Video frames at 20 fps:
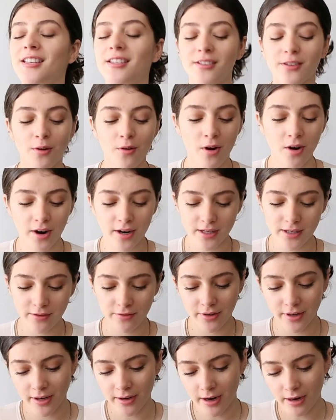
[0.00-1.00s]
it's so hard
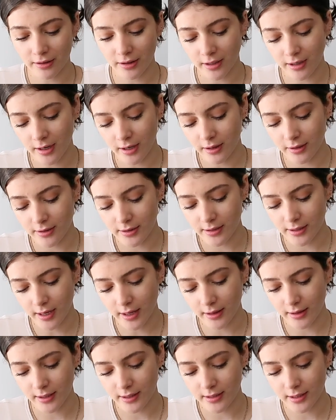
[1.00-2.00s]
to figure out the colors
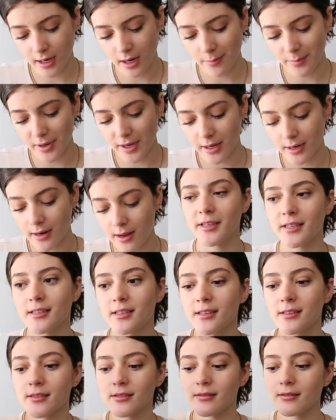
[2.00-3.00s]
that these come in.
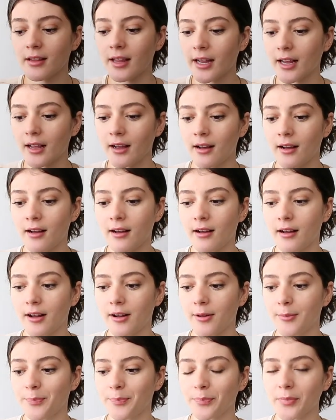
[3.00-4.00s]
This is like
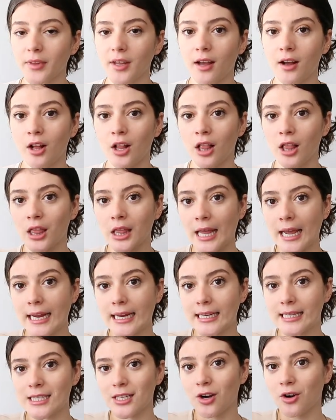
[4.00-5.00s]
a, a
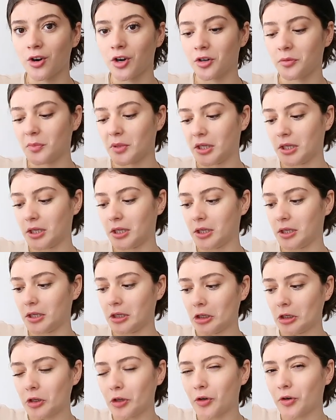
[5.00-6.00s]
light
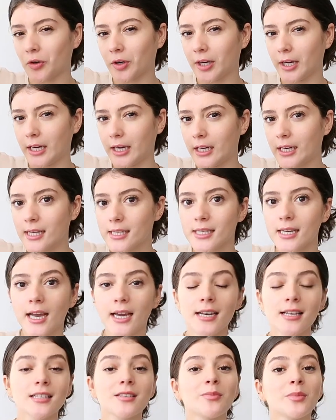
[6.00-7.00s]
army green. It's
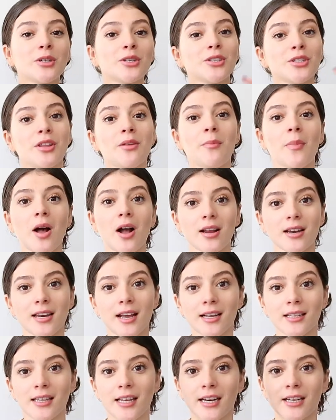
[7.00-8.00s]
kind of similar to the mock
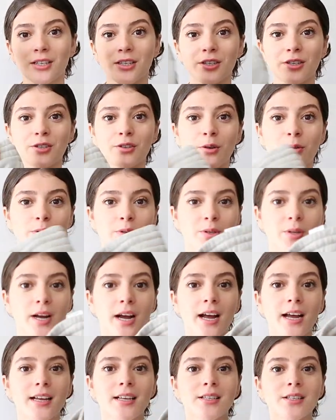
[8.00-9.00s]
neck that I just showed you
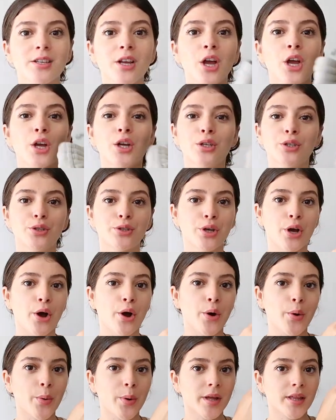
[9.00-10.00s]
guys.
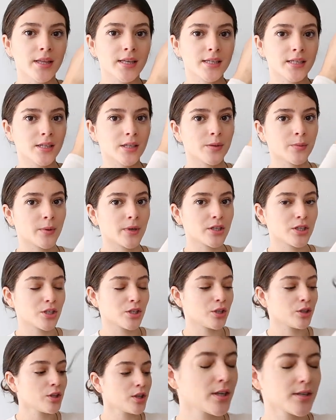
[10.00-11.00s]
So this is what
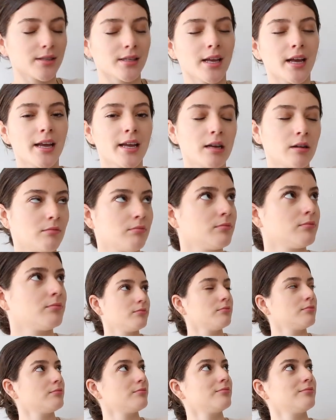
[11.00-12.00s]
she looks like
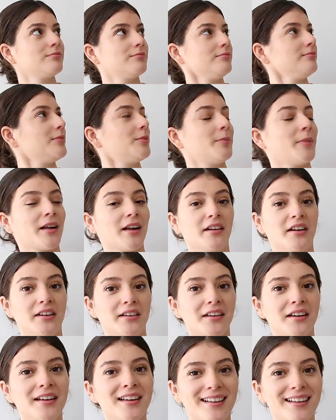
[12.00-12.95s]
oh my god